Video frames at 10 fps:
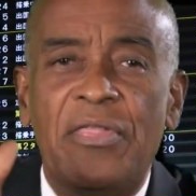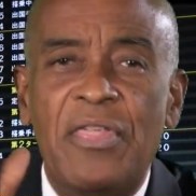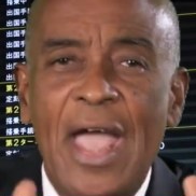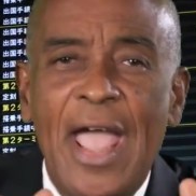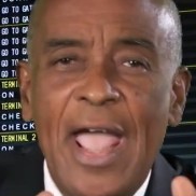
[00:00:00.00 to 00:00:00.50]

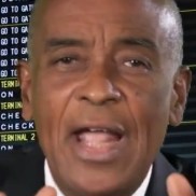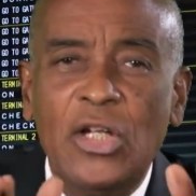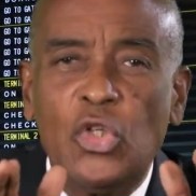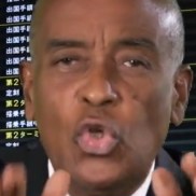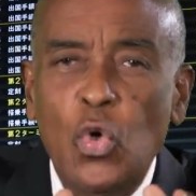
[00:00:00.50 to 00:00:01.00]
They
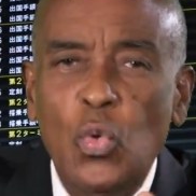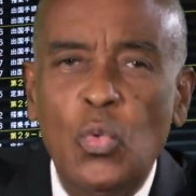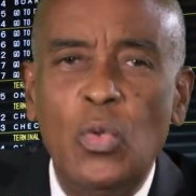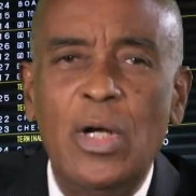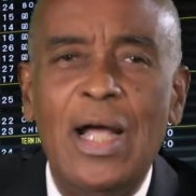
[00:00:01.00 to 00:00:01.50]

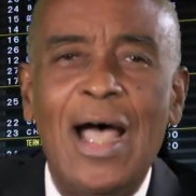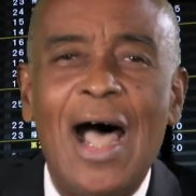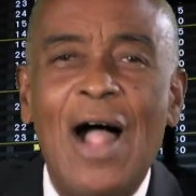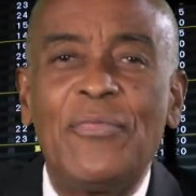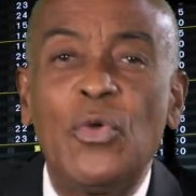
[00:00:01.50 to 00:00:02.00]
too,
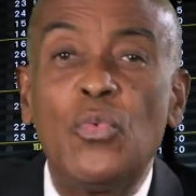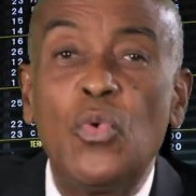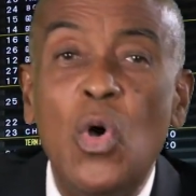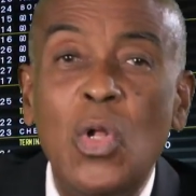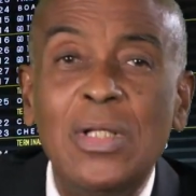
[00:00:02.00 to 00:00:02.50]
and the
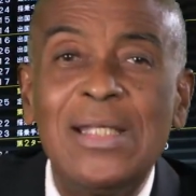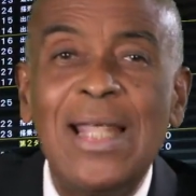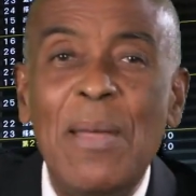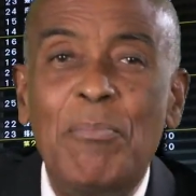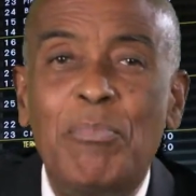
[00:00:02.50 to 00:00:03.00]
roles
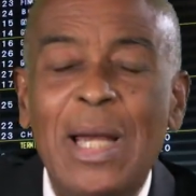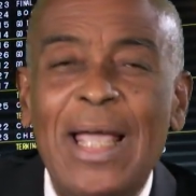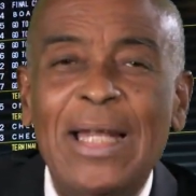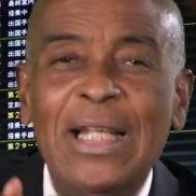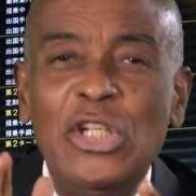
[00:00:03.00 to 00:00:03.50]
they
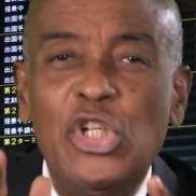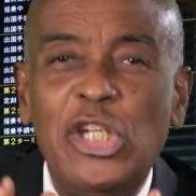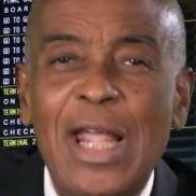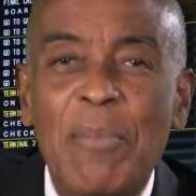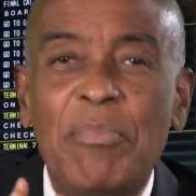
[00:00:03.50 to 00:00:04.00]
played in
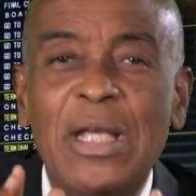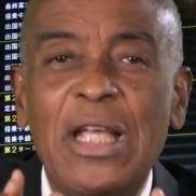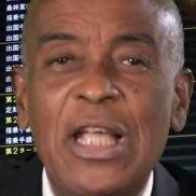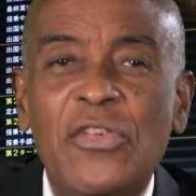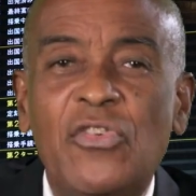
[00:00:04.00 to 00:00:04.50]
shaping
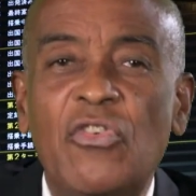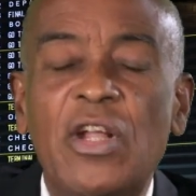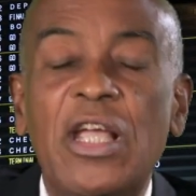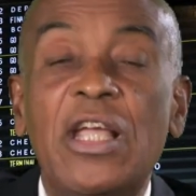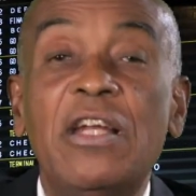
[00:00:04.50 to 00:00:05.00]

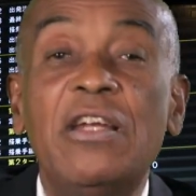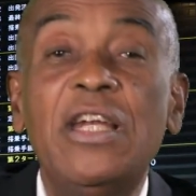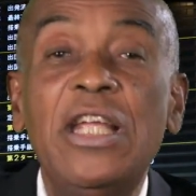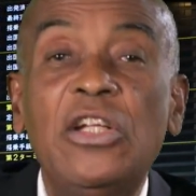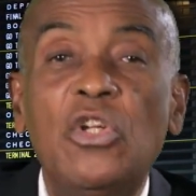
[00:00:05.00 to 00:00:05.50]
history,
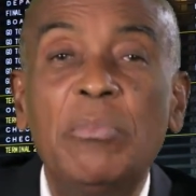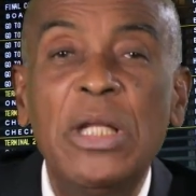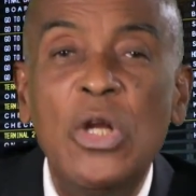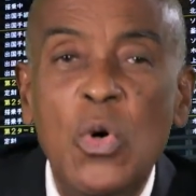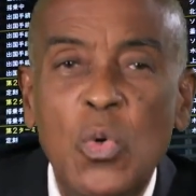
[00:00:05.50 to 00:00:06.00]
need to
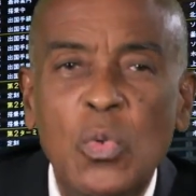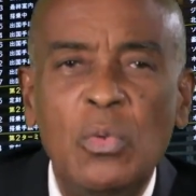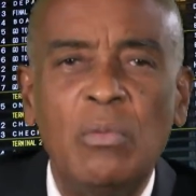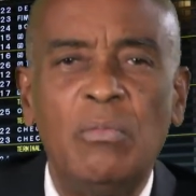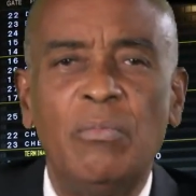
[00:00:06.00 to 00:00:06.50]
be
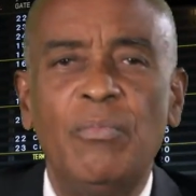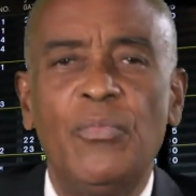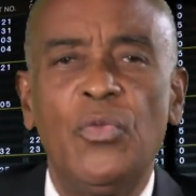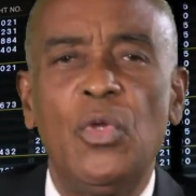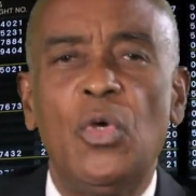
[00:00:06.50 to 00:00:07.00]
known.
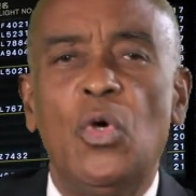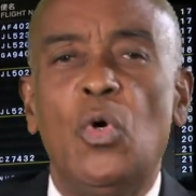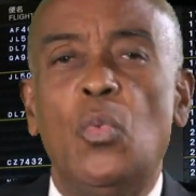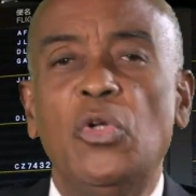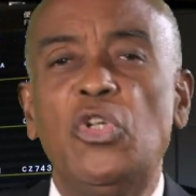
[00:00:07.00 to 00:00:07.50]

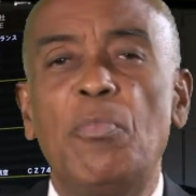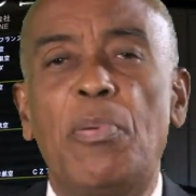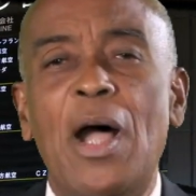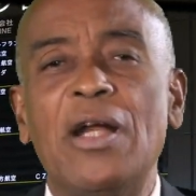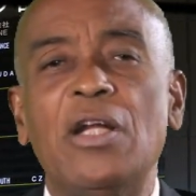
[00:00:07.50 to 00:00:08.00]
Won't you
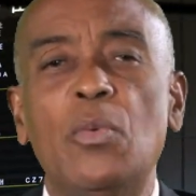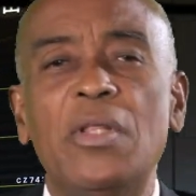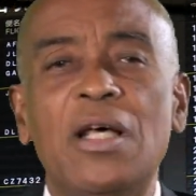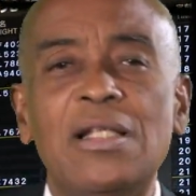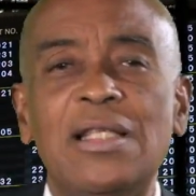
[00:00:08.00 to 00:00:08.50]
partner
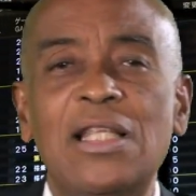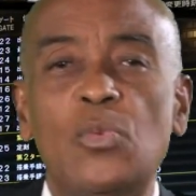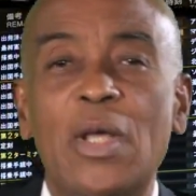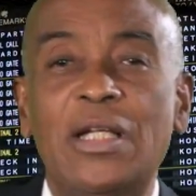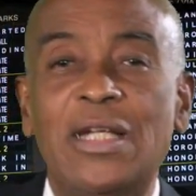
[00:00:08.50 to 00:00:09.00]
with us as
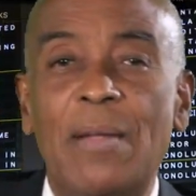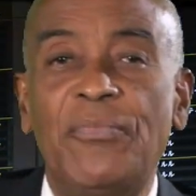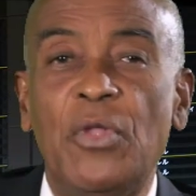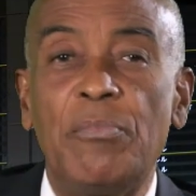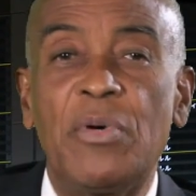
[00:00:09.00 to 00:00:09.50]
we
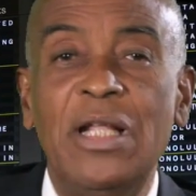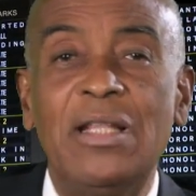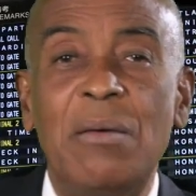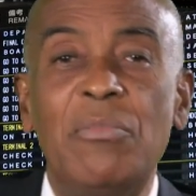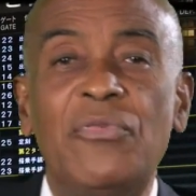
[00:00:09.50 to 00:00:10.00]
attempt to bring
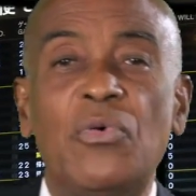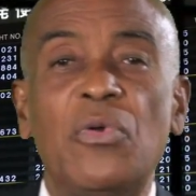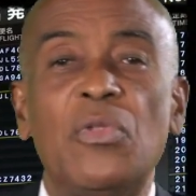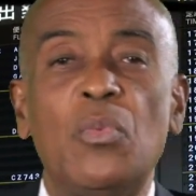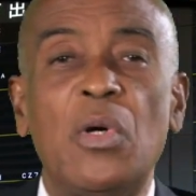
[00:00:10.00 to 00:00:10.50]
them
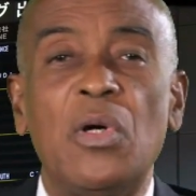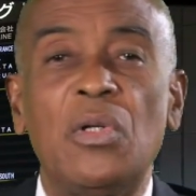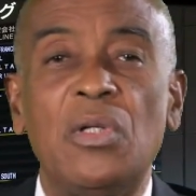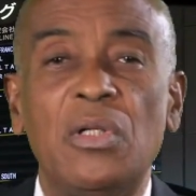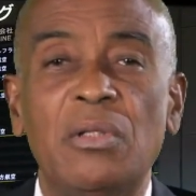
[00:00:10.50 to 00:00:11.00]
before the world?